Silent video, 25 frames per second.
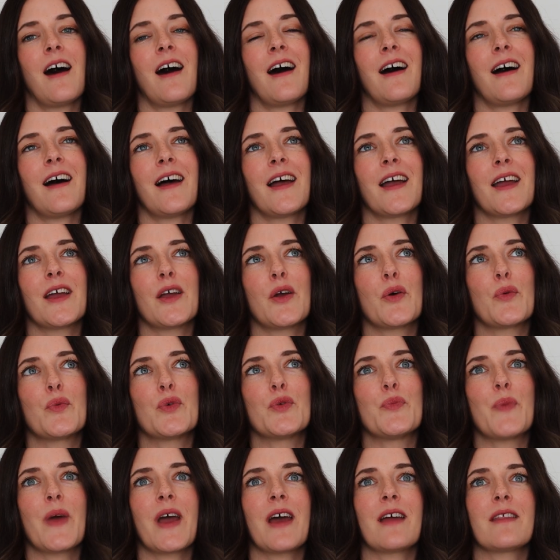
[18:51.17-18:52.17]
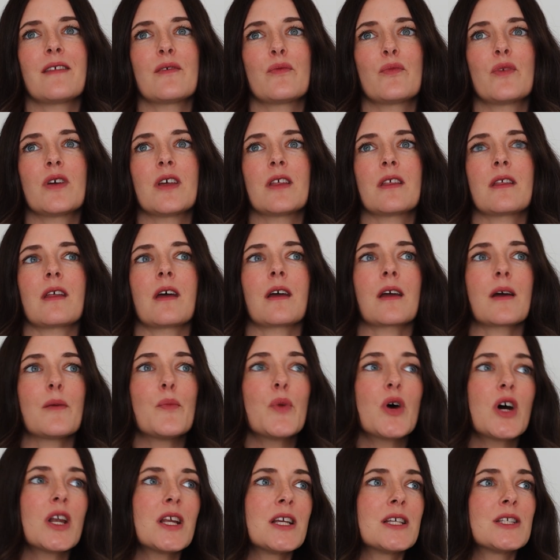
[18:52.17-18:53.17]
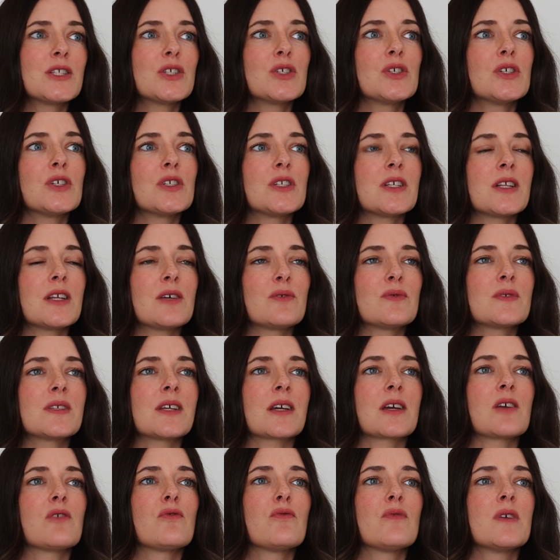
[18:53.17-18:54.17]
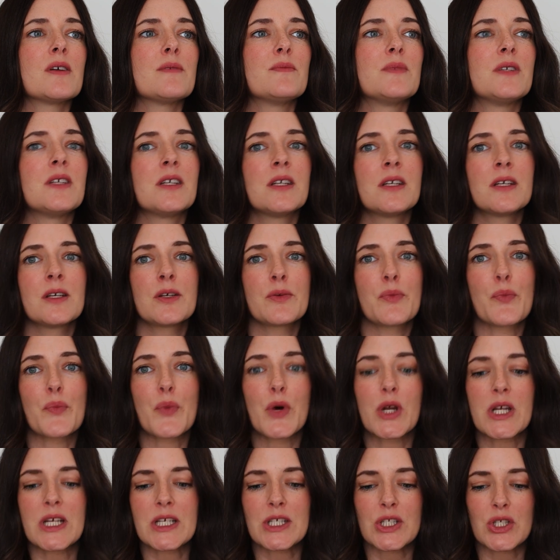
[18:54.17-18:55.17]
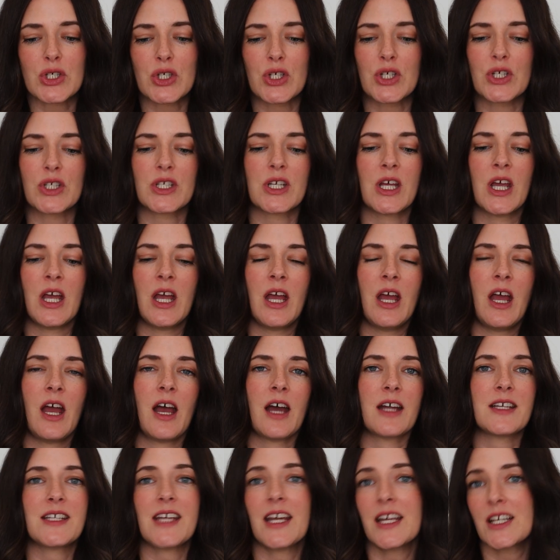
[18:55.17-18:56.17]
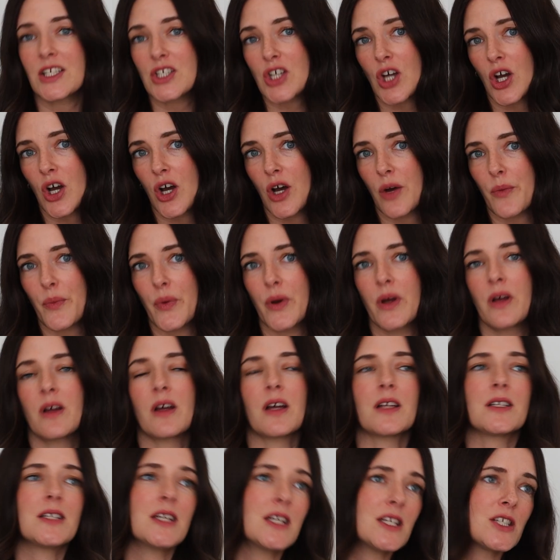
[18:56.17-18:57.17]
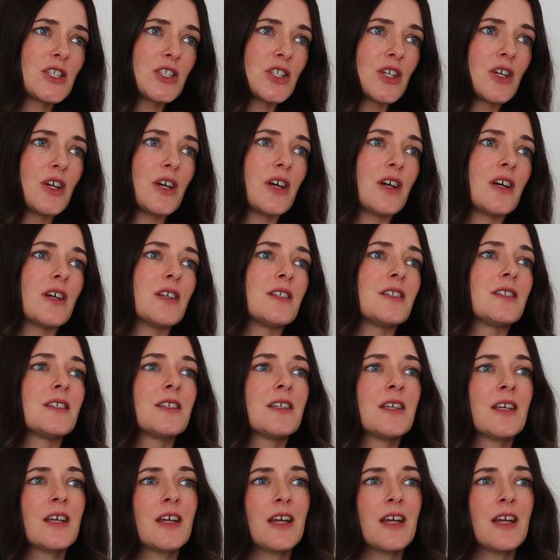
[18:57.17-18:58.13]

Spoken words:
I would pair them with like a bodysuit that was like a ribbed bodysuit, a tank top, a t-shirt,